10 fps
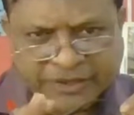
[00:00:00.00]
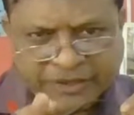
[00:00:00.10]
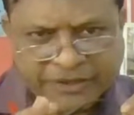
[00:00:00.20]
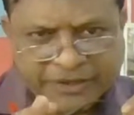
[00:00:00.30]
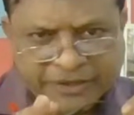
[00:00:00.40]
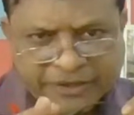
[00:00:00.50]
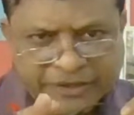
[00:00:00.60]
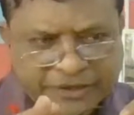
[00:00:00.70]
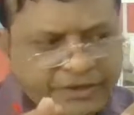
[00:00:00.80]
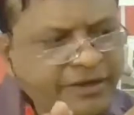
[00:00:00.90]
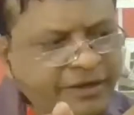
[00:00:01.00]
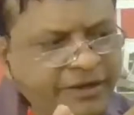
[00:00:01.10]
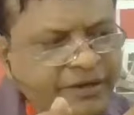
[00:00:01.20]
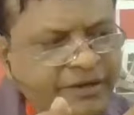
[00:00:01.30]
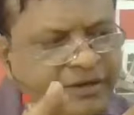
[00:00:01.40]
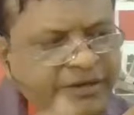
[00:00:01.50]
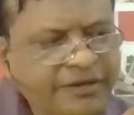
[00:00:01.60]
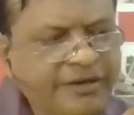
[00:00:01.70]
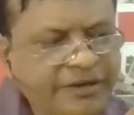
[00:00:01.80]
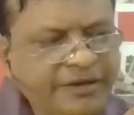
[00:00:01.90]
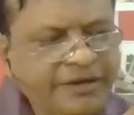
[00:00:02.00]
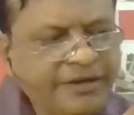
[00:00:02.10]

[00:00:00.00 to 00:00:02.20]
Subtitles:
[no speech]